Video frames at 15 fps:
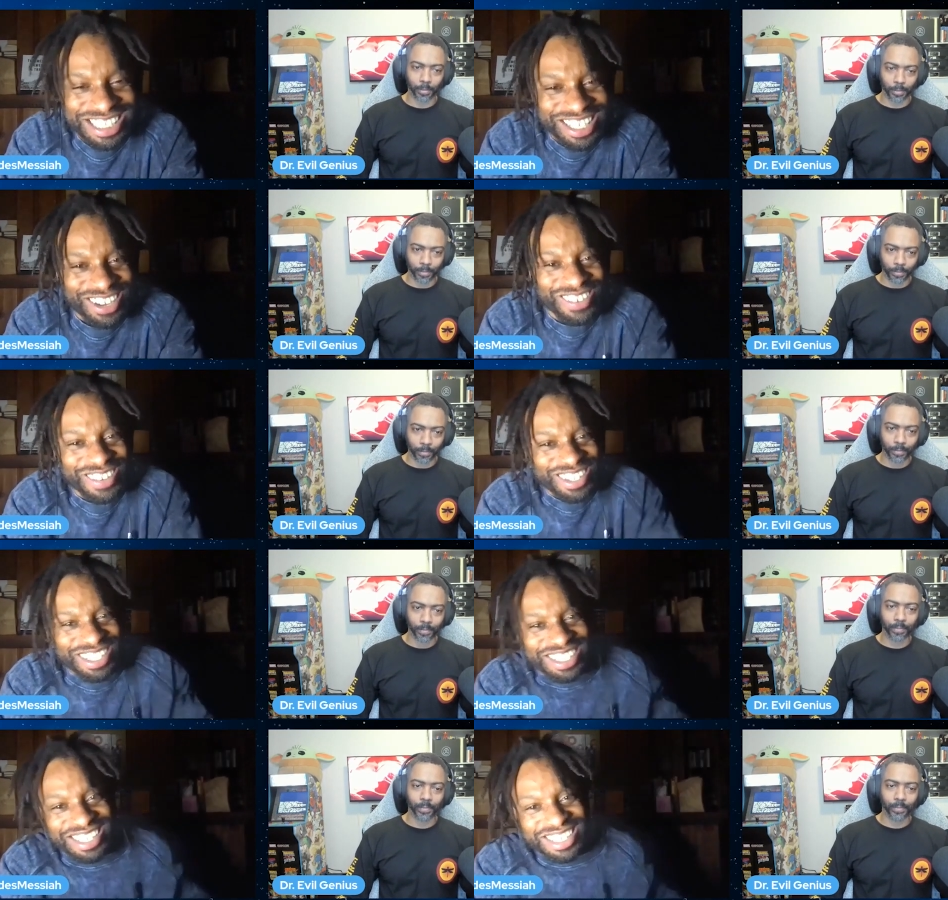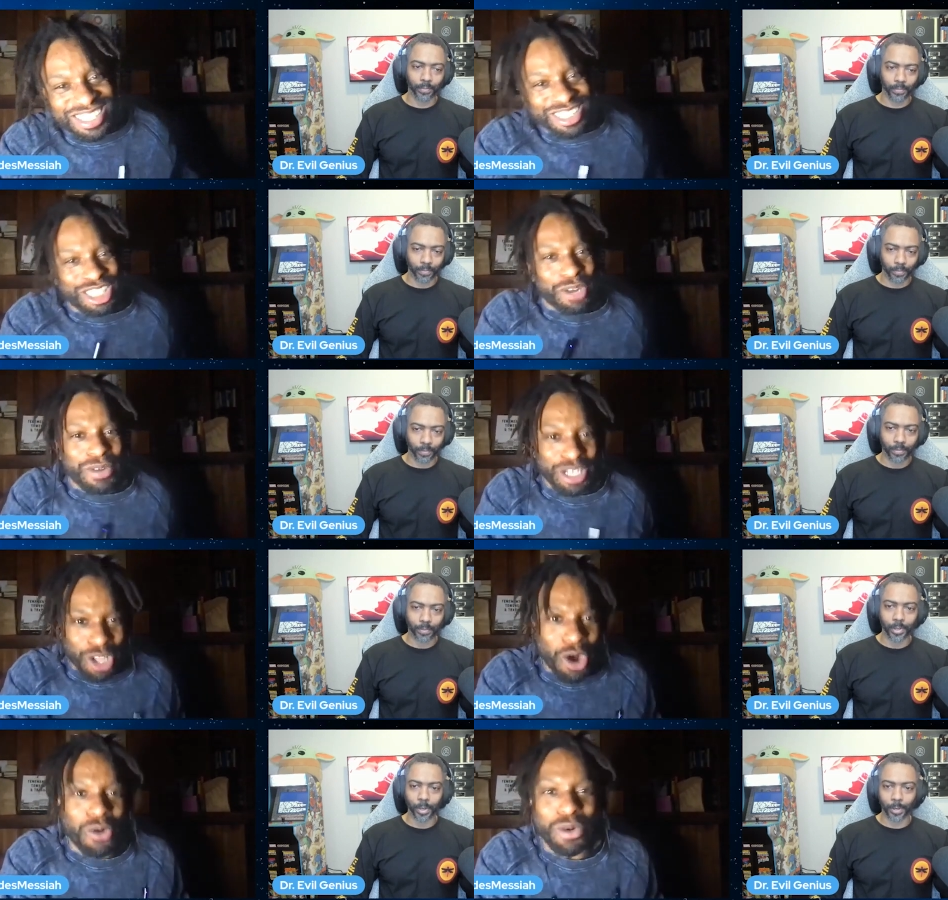Speaker 1: so,
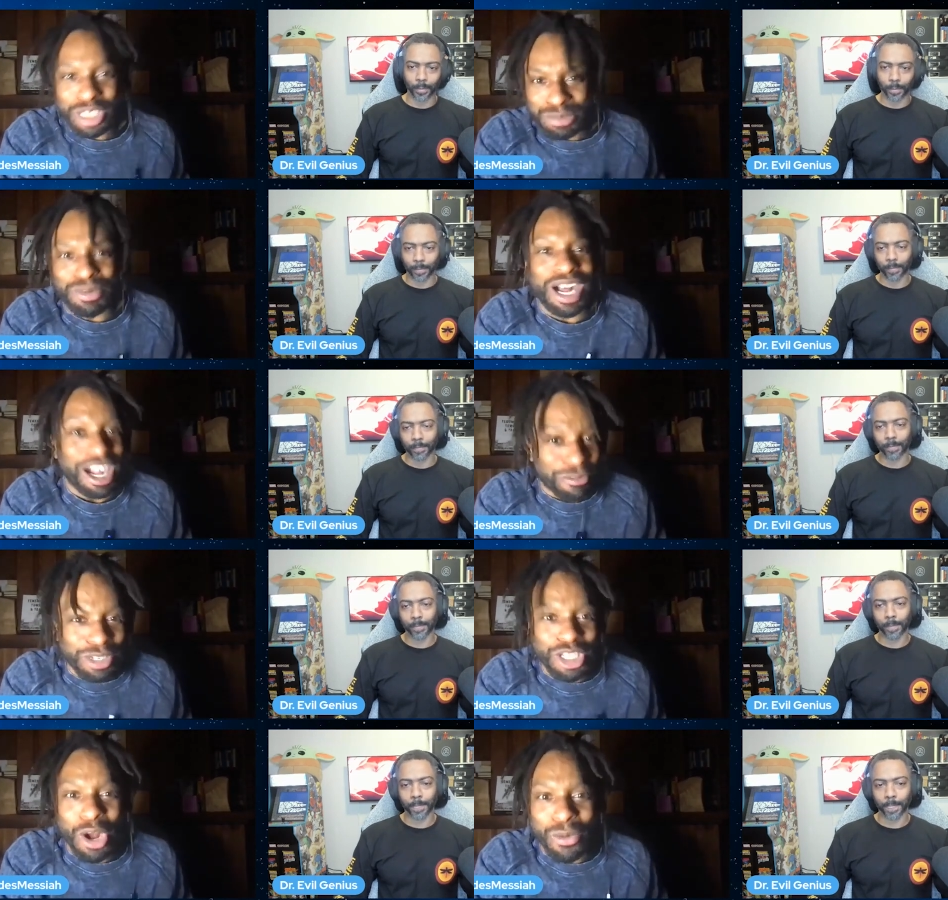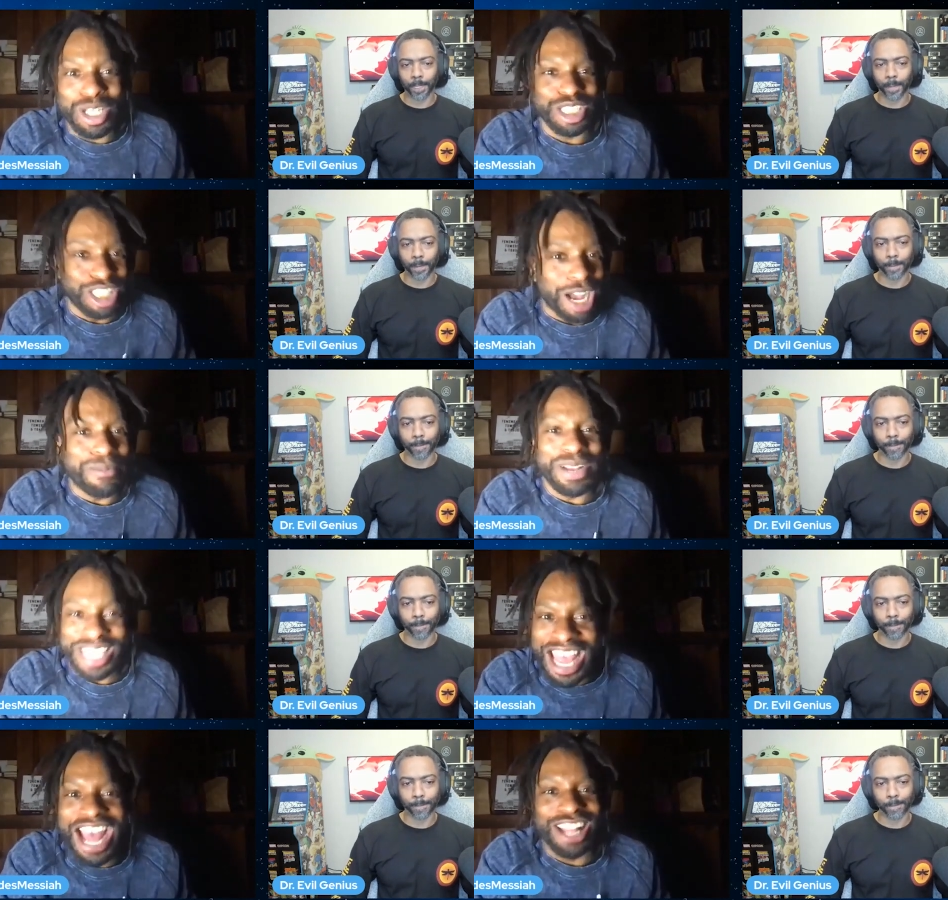cause we yep. know what's we know what's
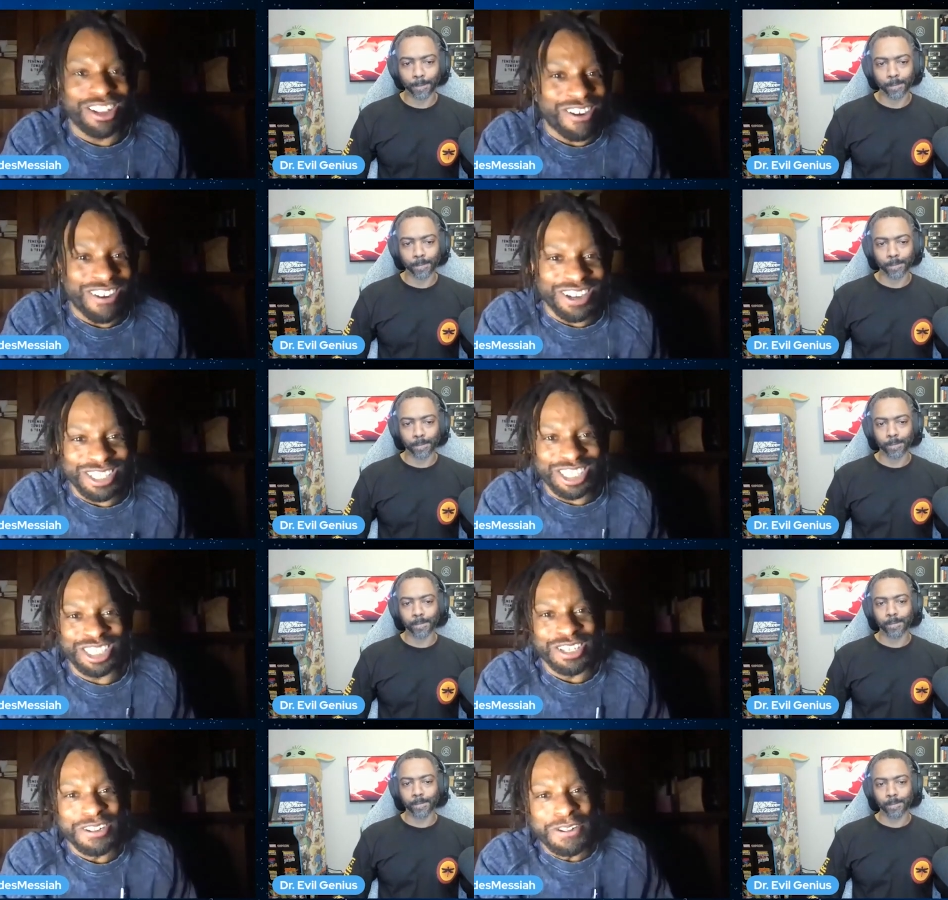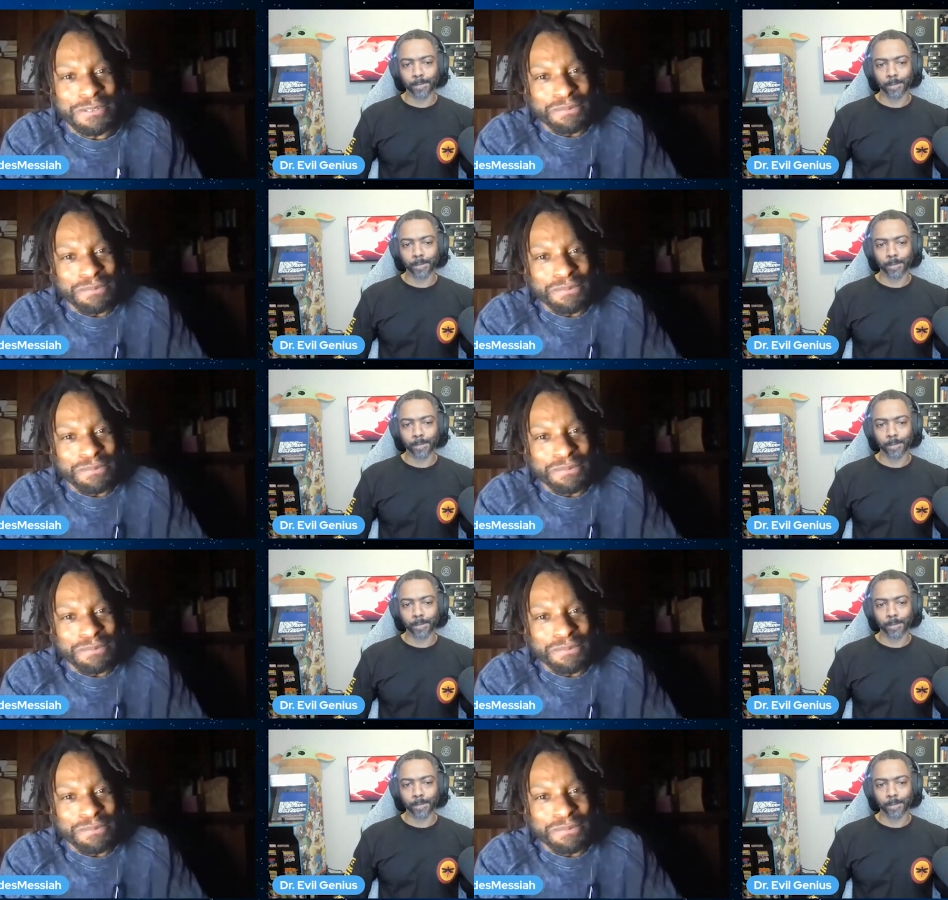up in catalogs.